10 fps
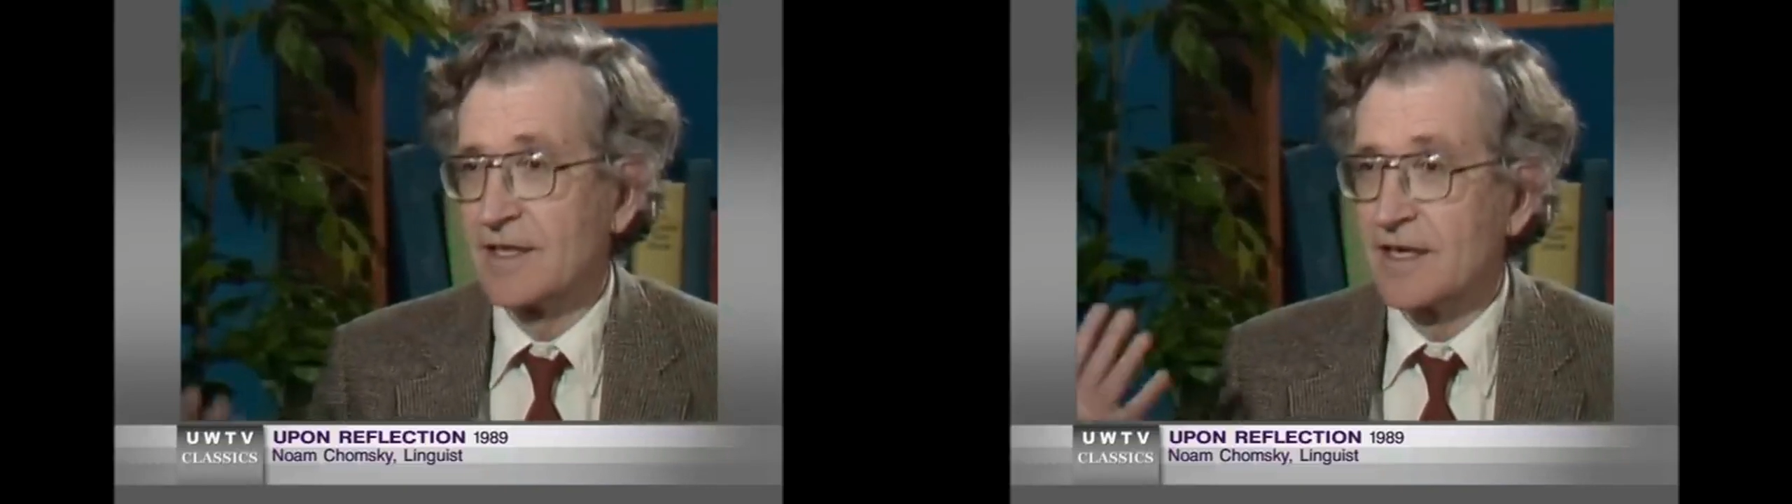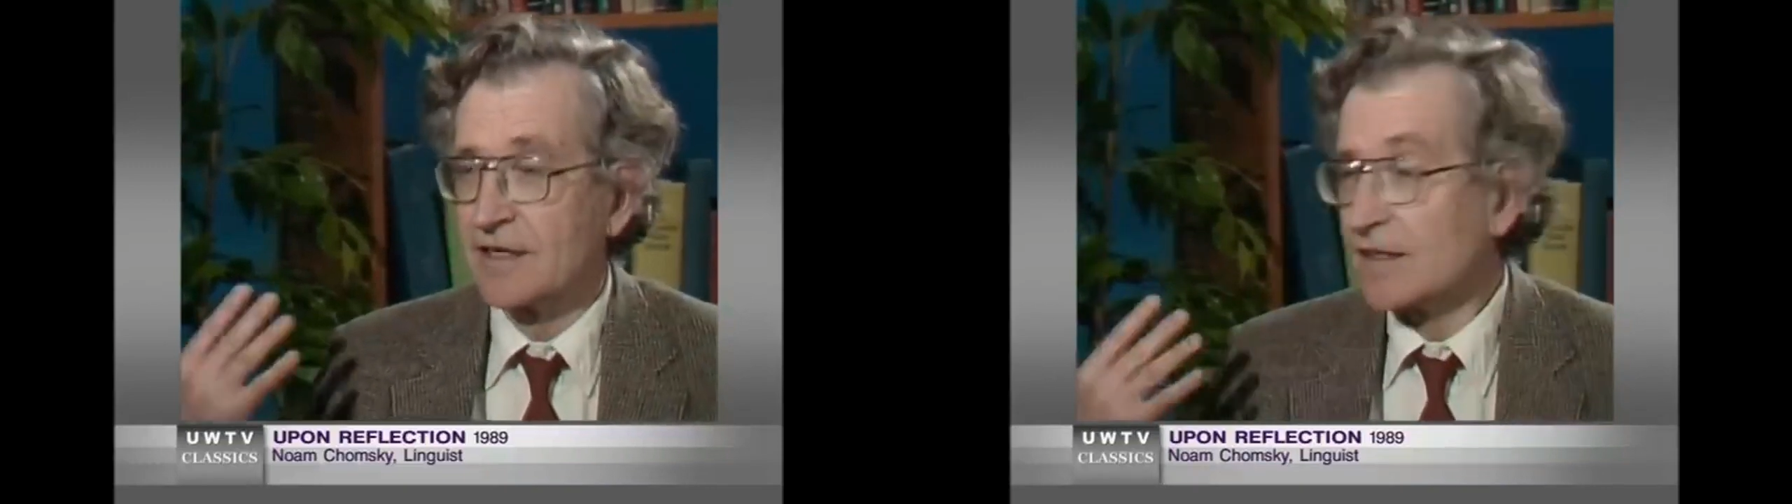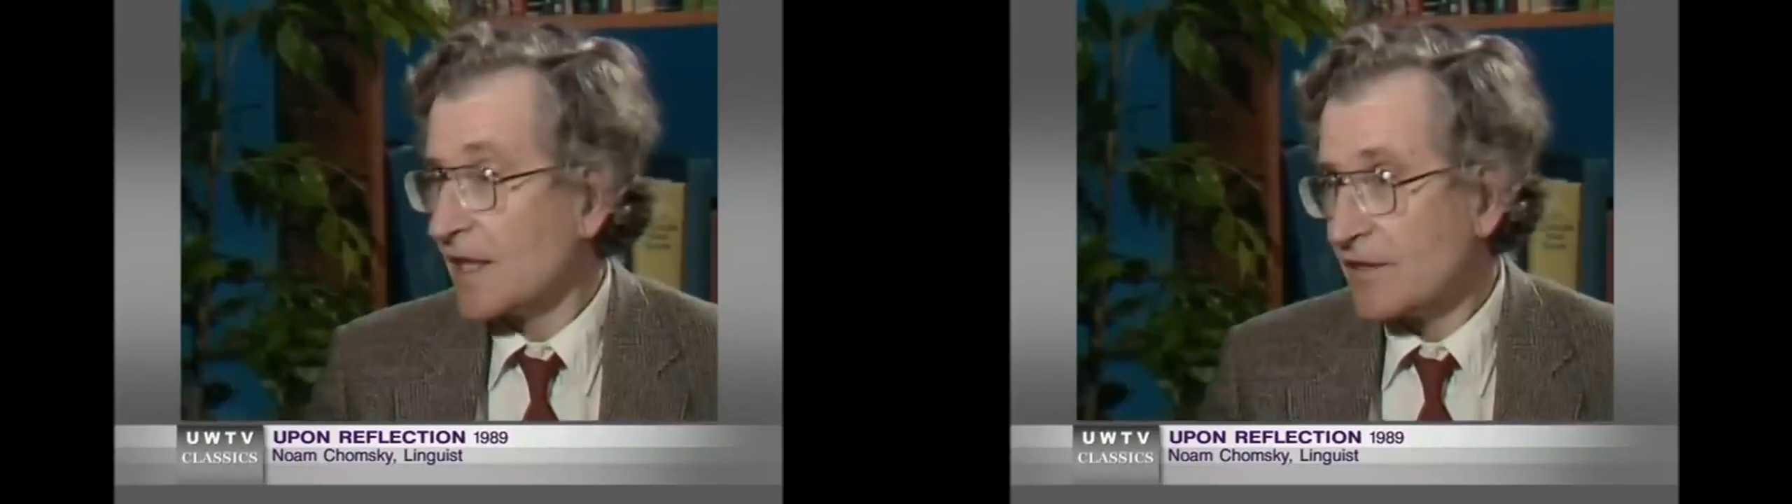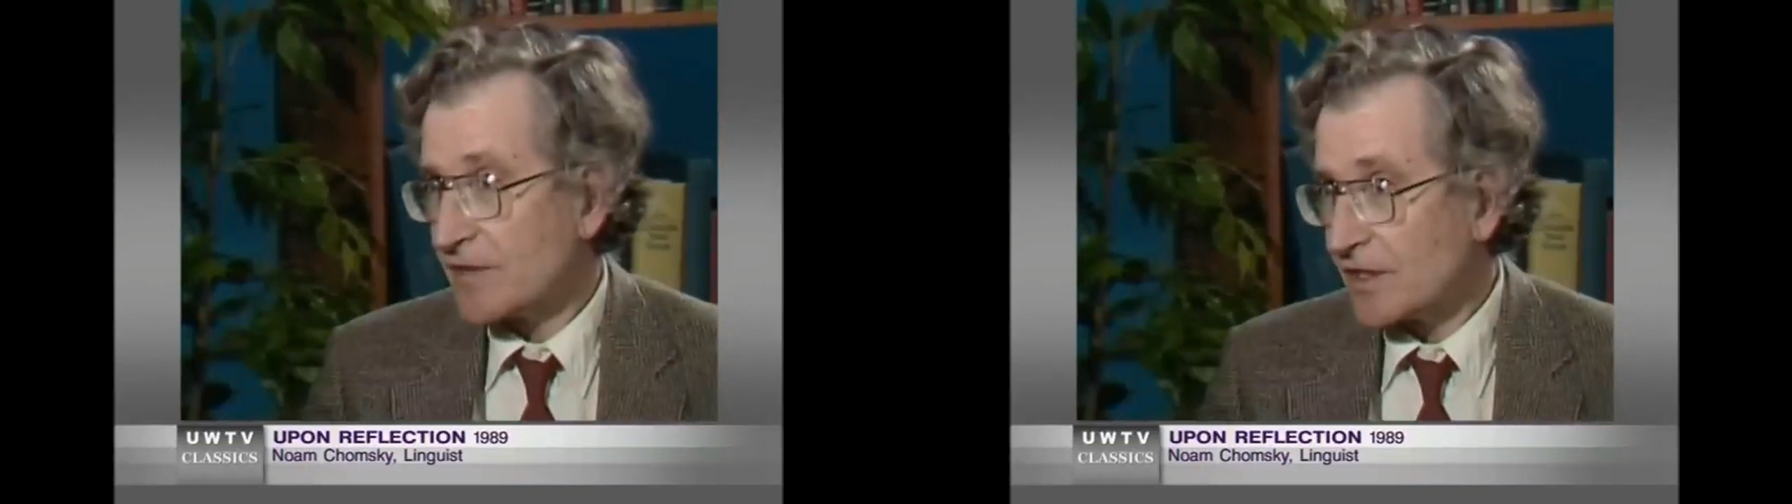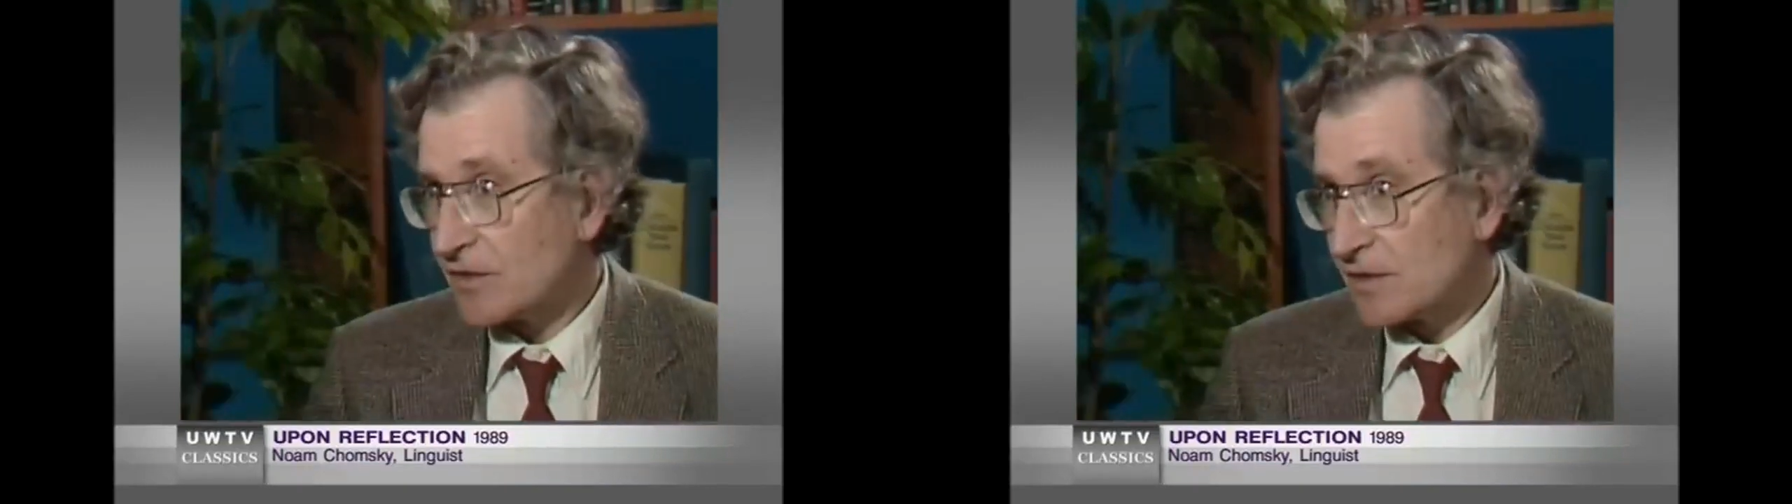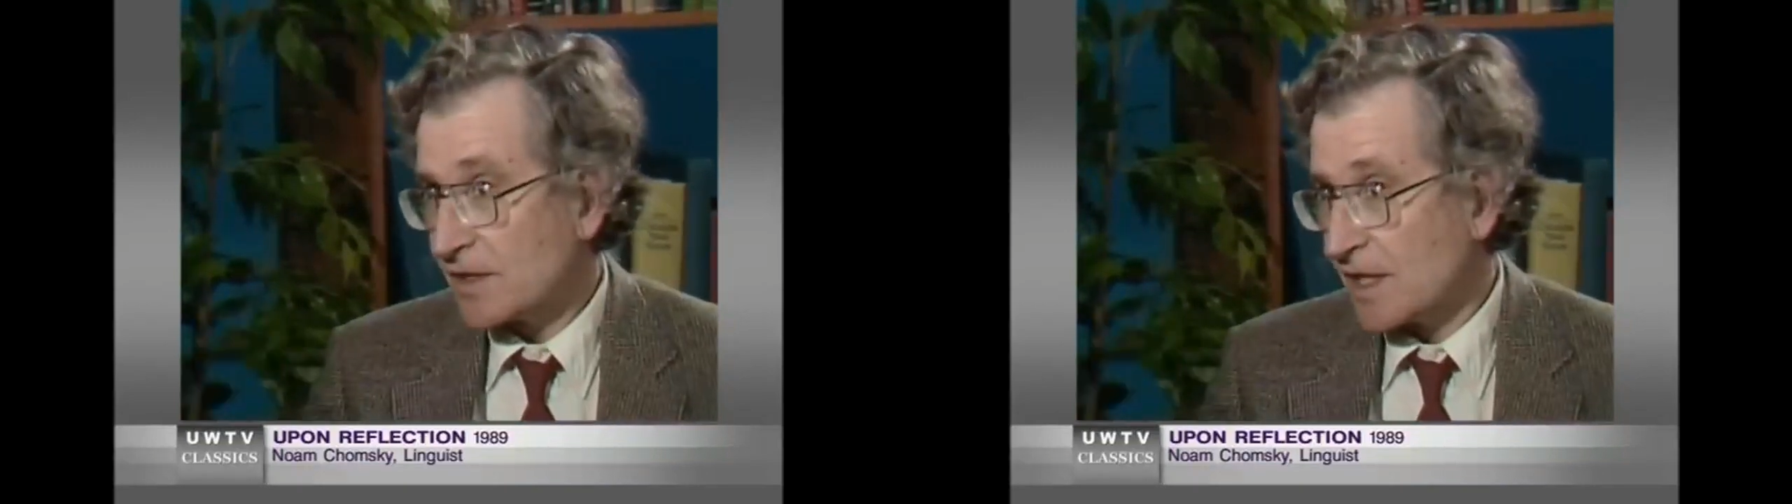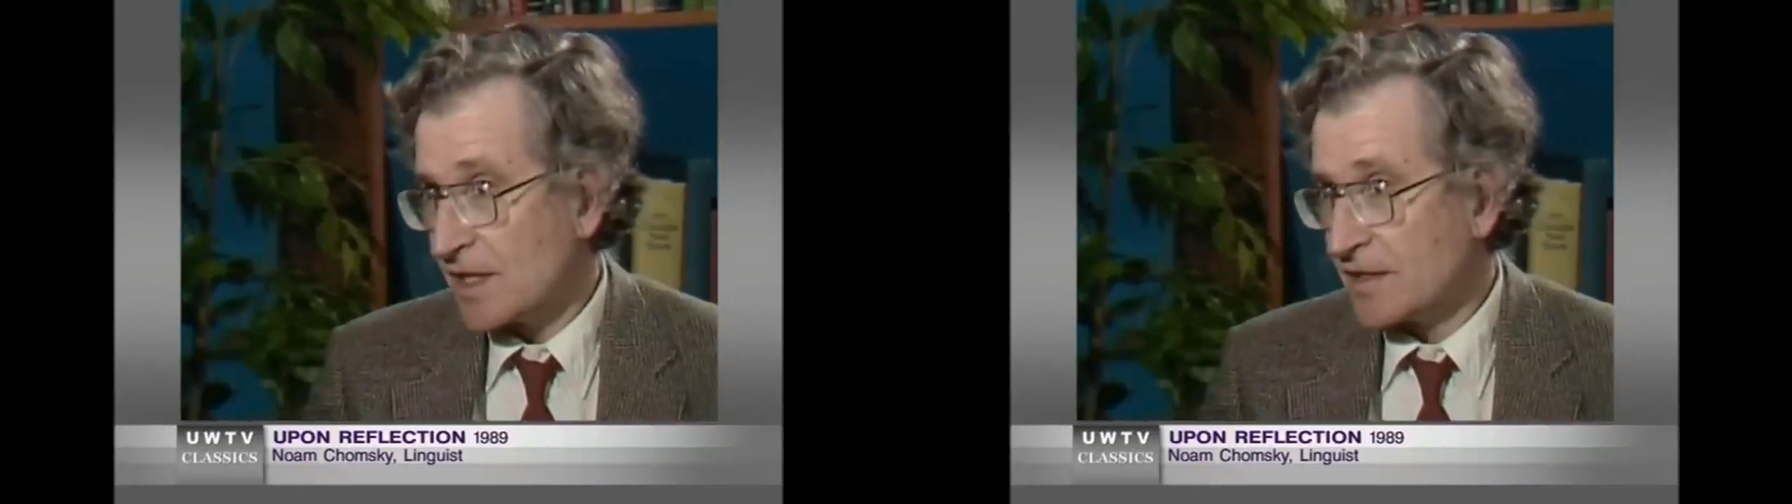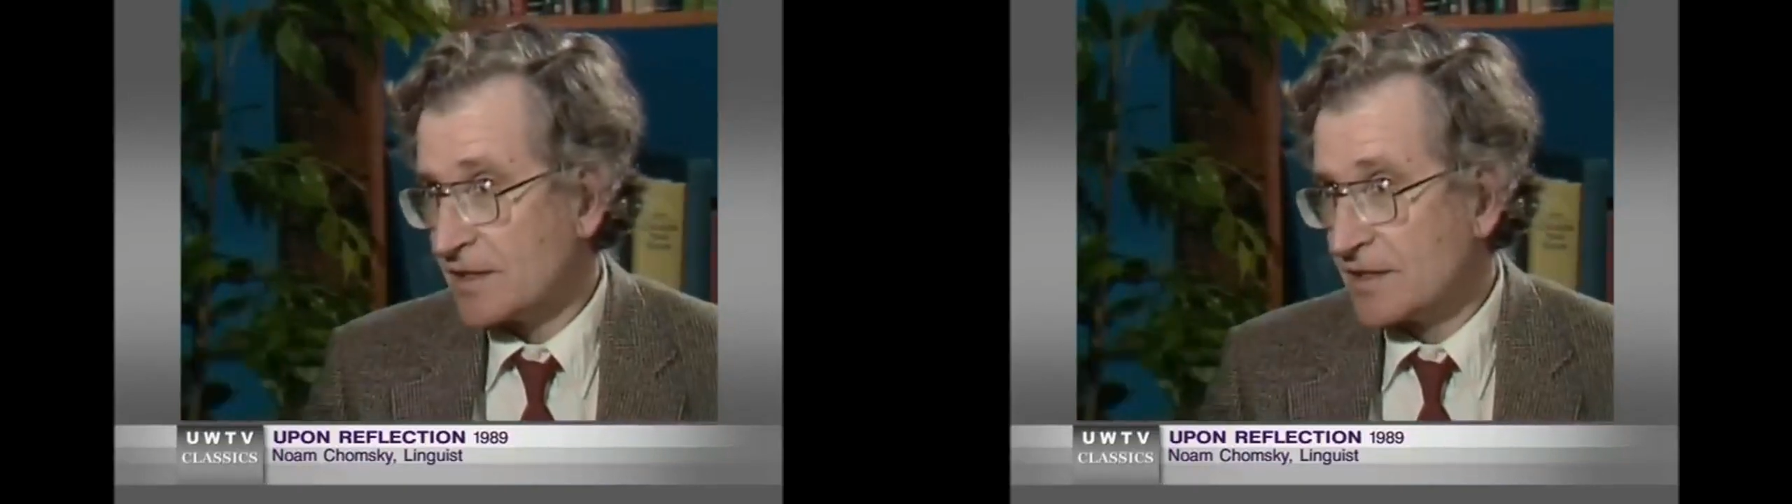how to laugh at a
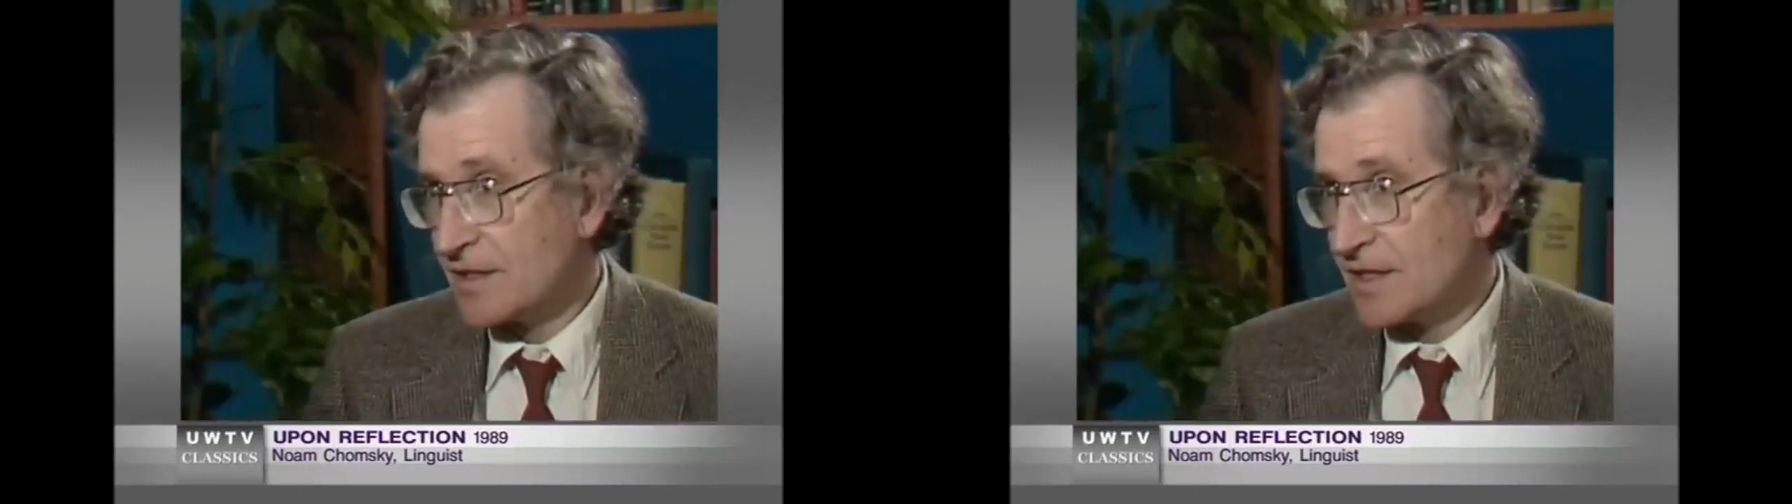clown.